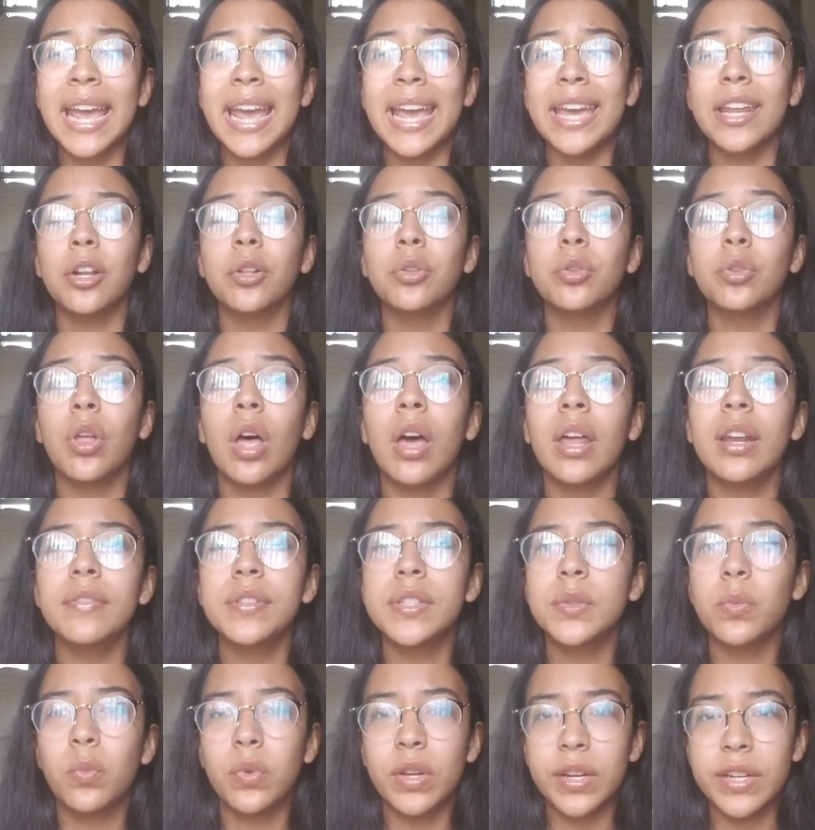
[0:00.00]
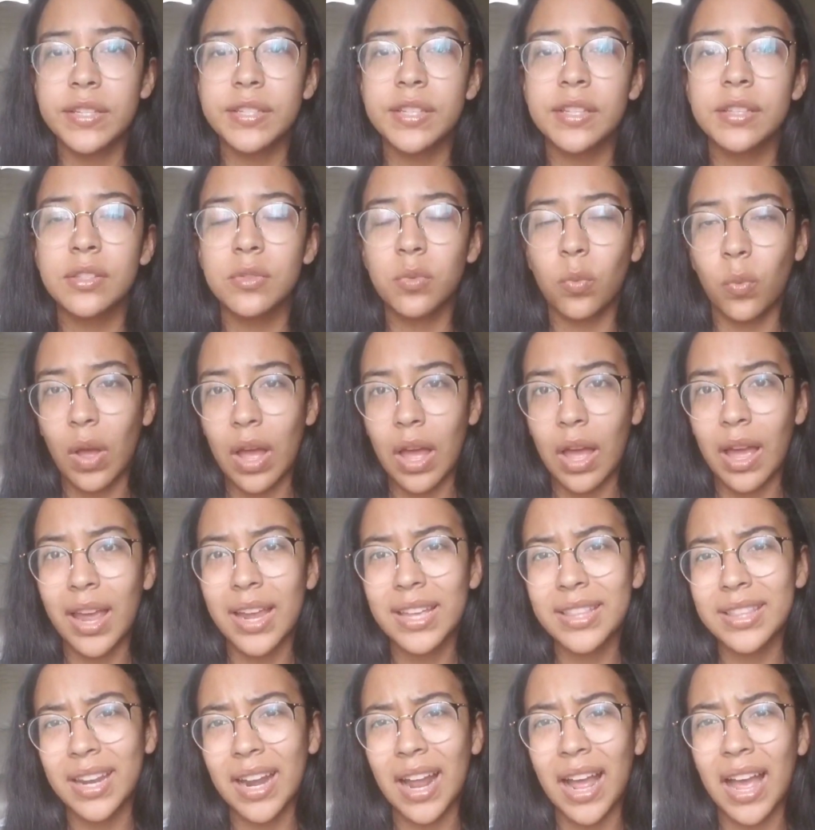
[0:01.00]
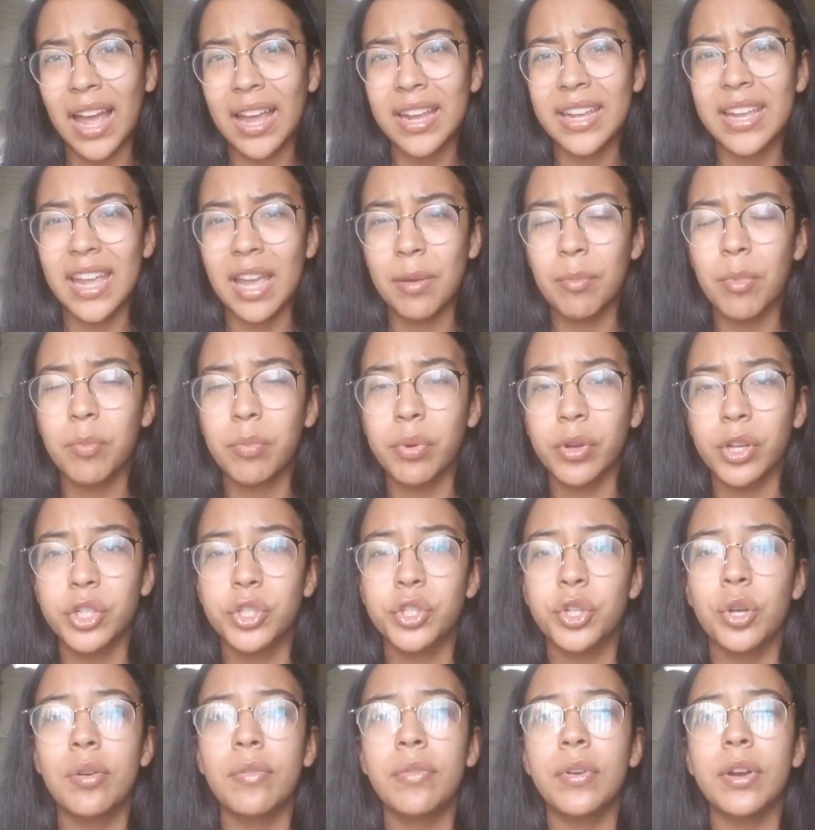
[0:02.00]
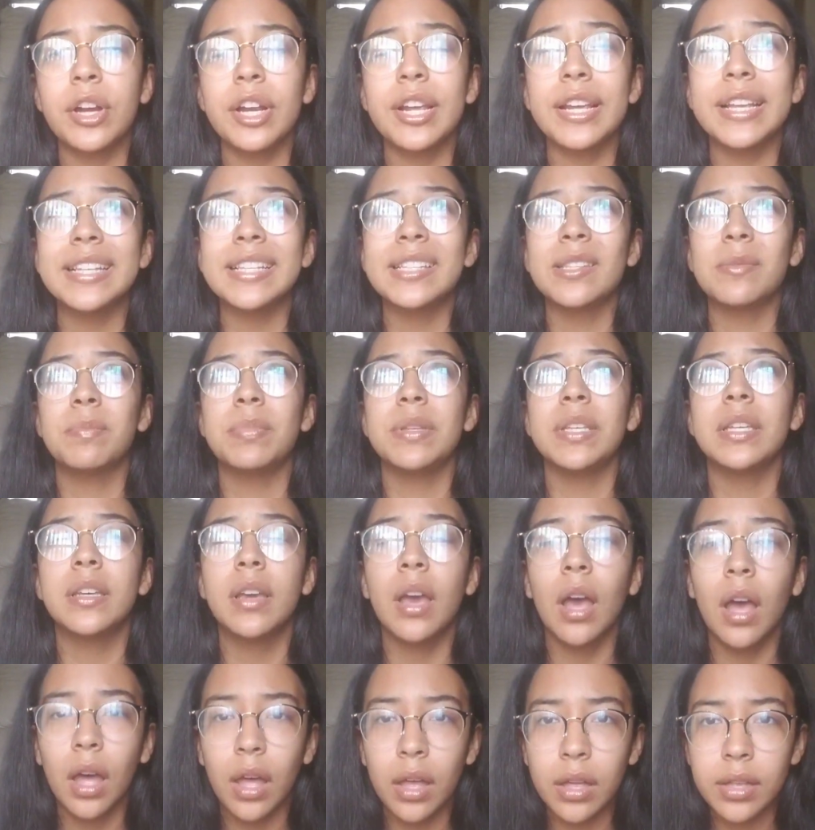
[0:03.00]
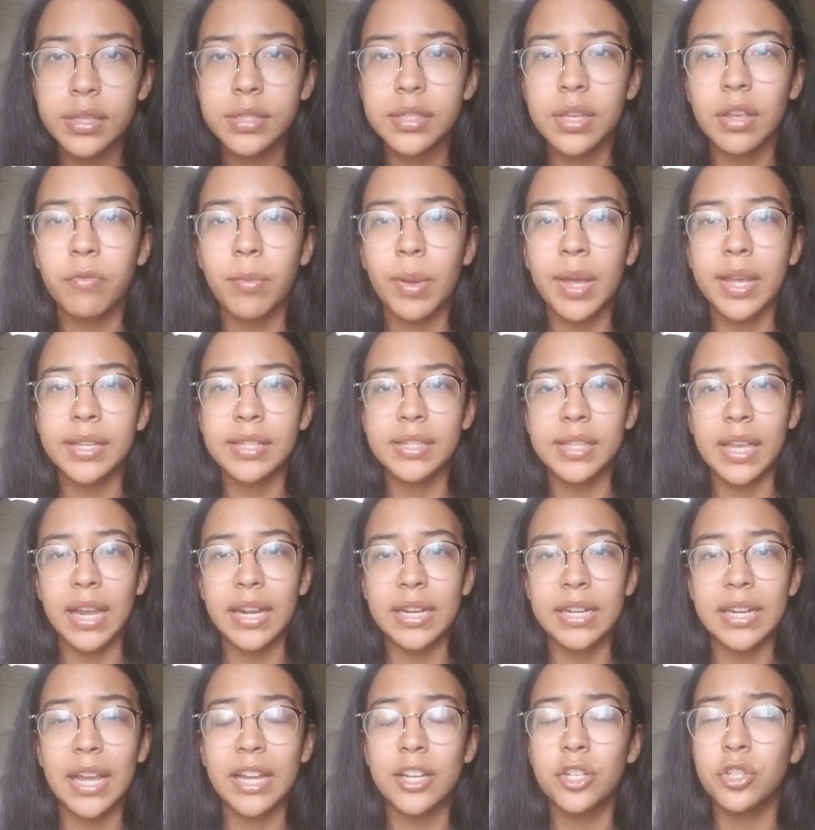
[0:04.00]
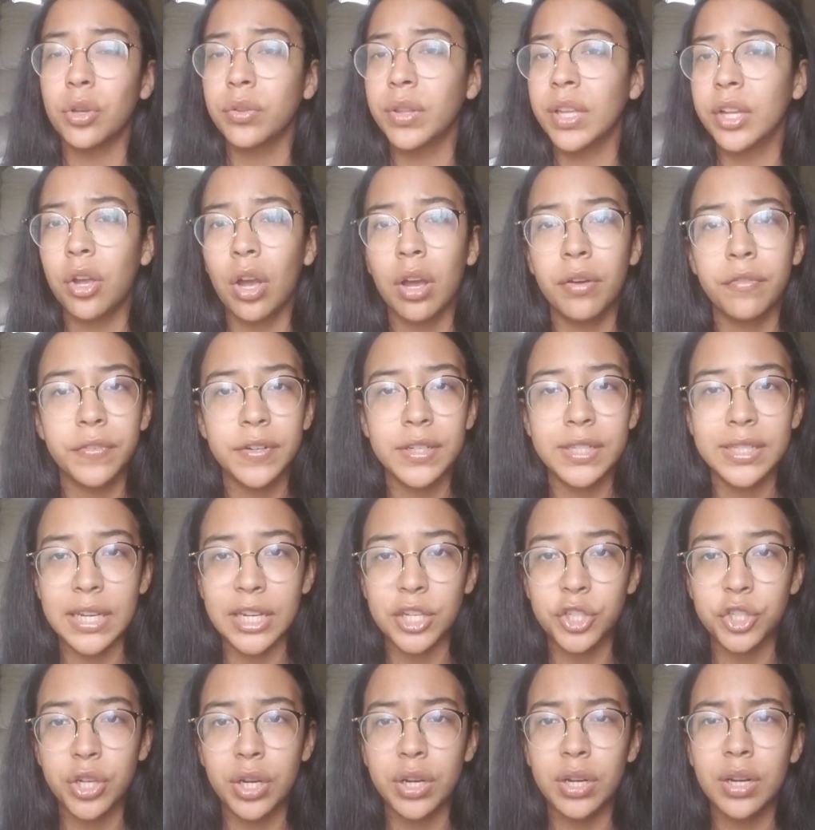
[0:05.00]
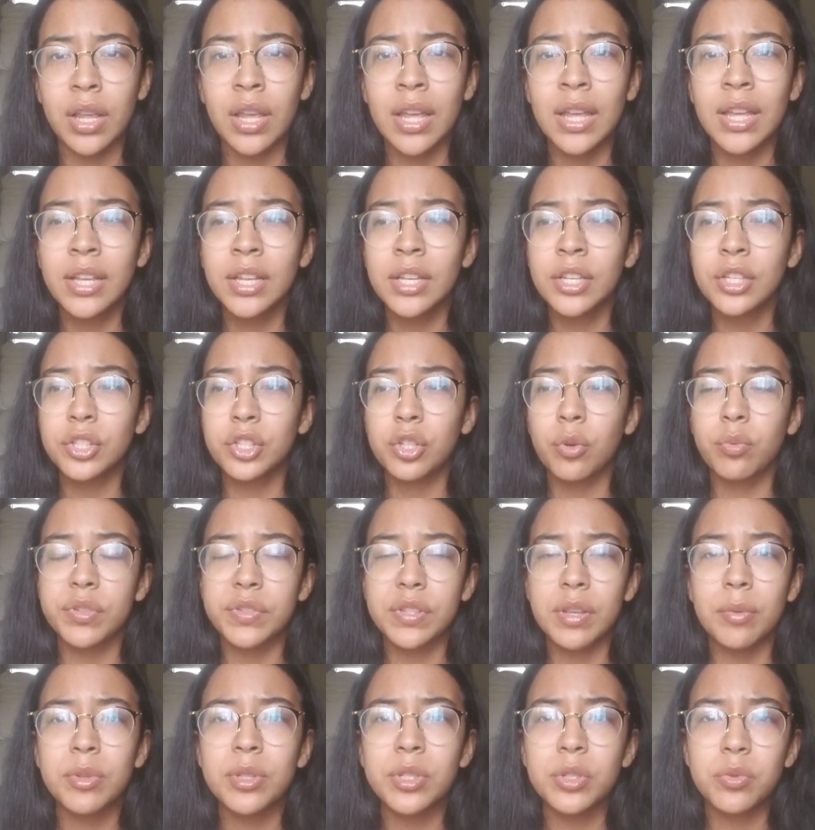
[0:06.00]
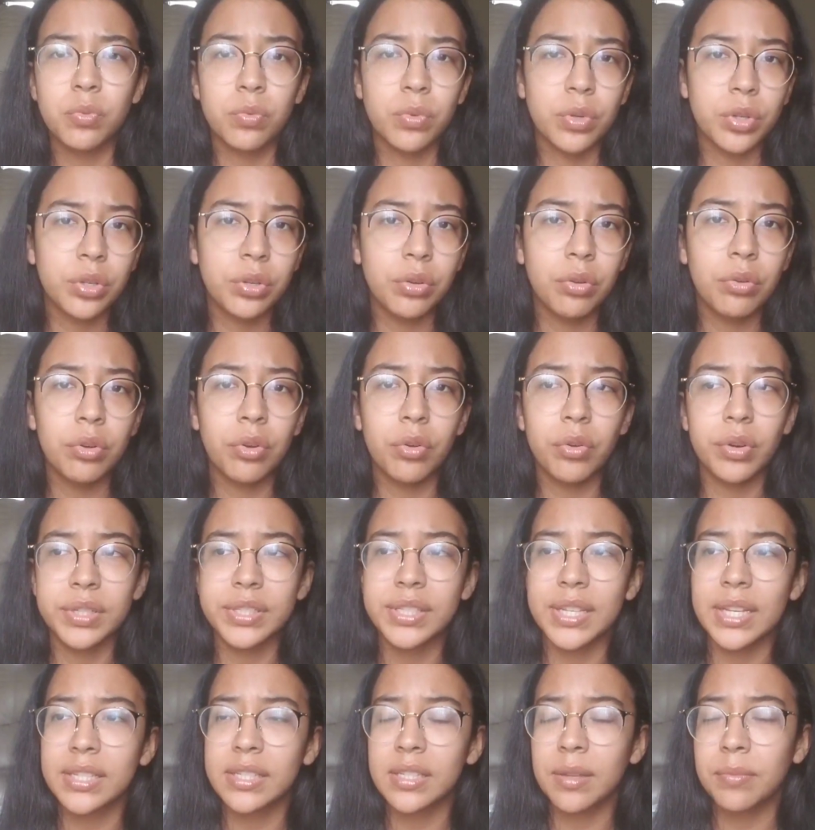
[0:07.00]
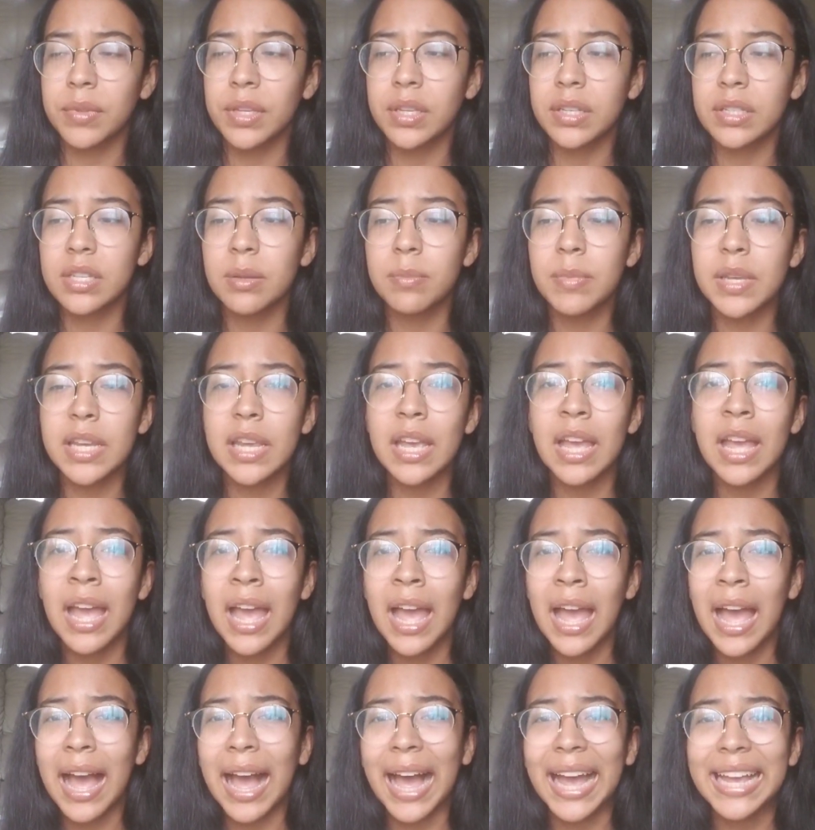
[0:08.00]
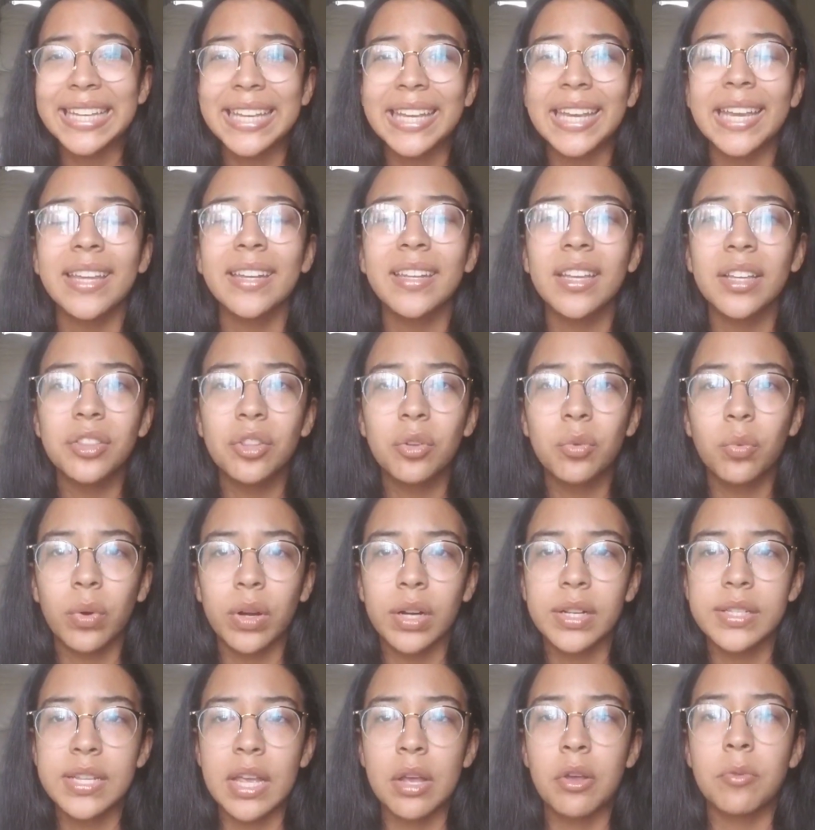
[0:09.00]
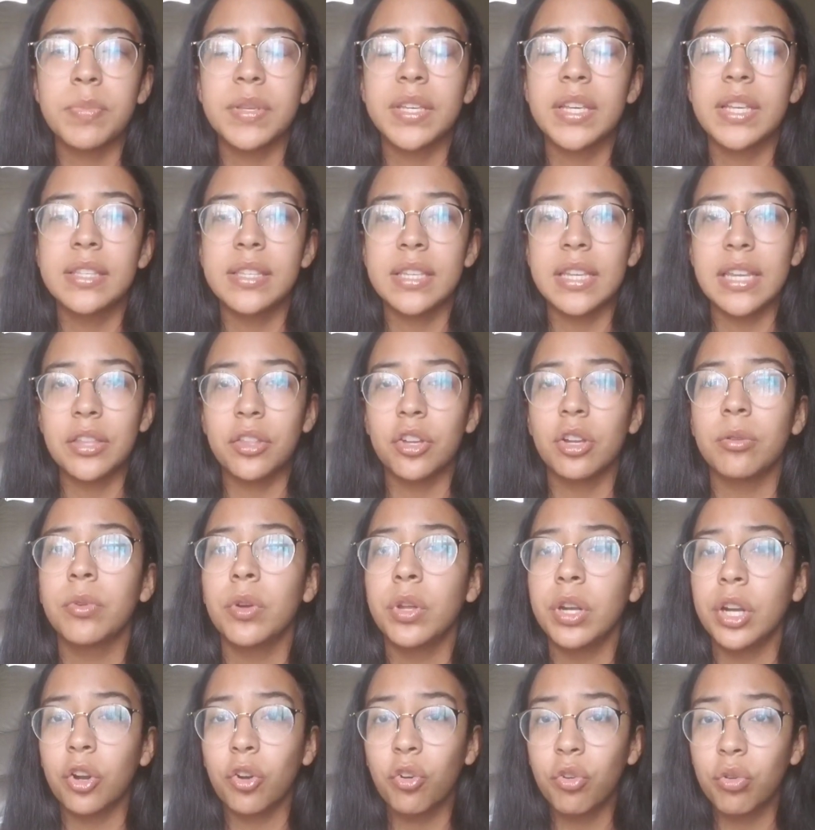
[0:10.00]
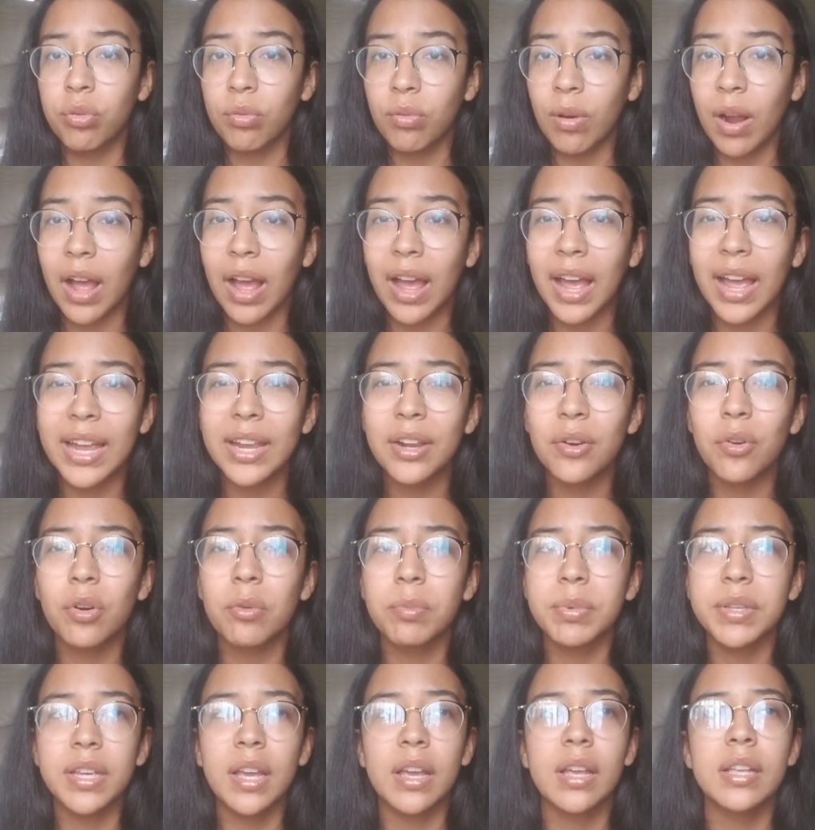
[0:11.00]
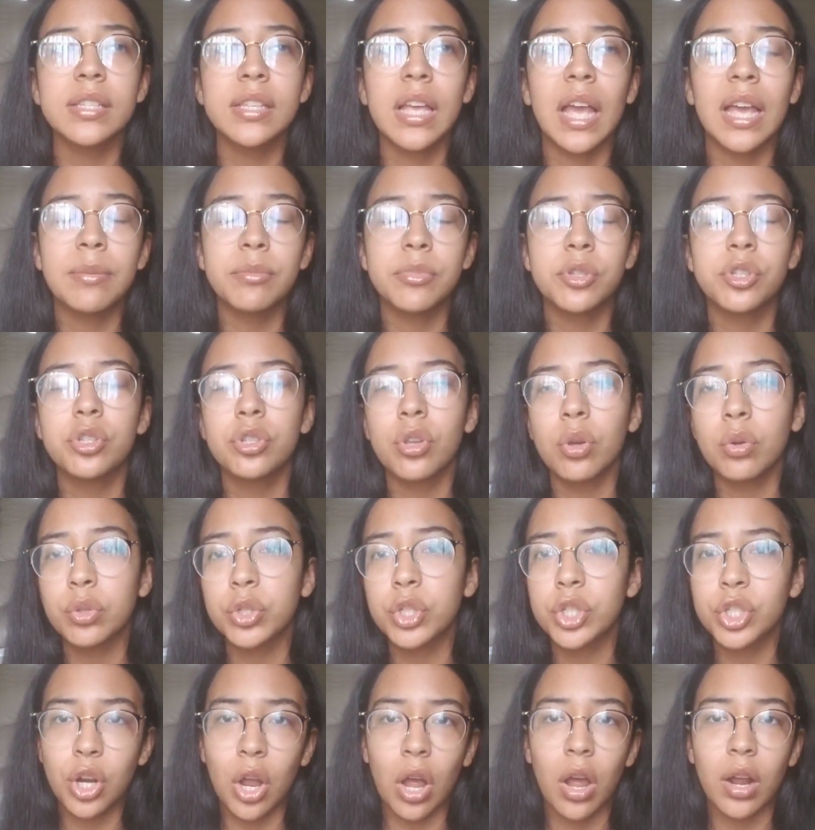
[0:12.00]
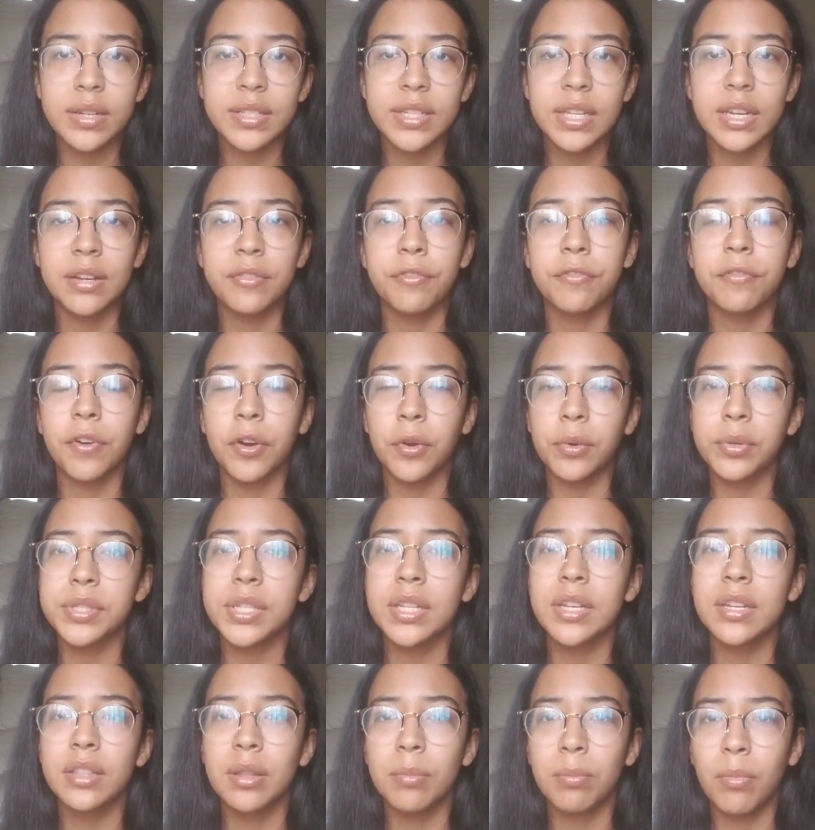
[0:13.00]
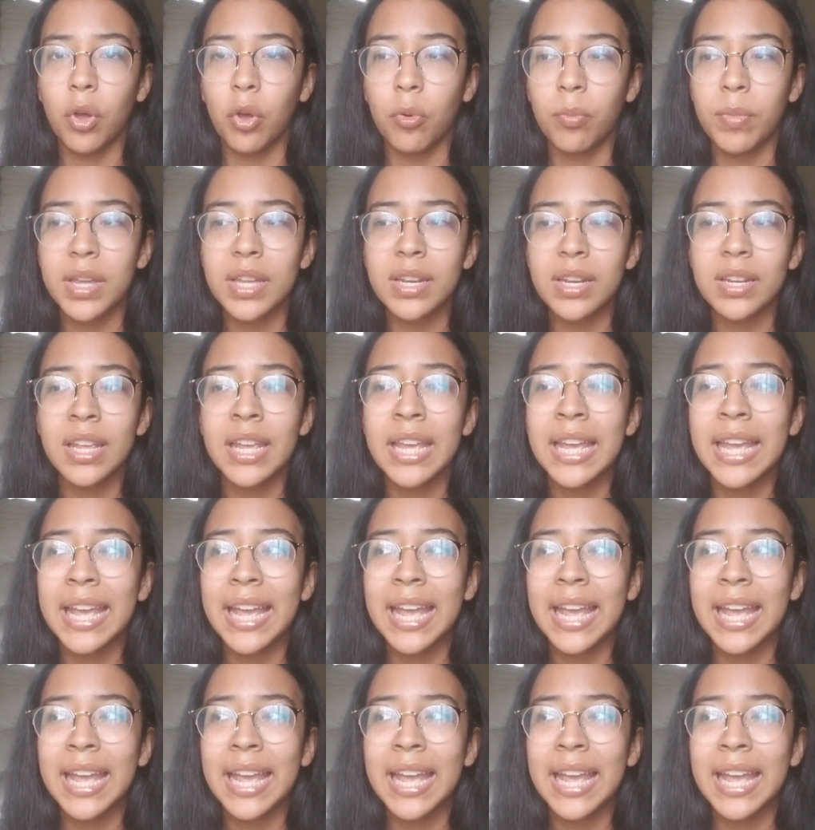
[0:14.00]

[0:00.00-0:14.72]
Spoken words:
And a lot of reasons why that I am a pushover is because of my anxiety. I don't like confrontation. So if someone's rude or says something to me, I can't get the words out because either I'm gonna cry or because I'm so shocked and frozen in the moment.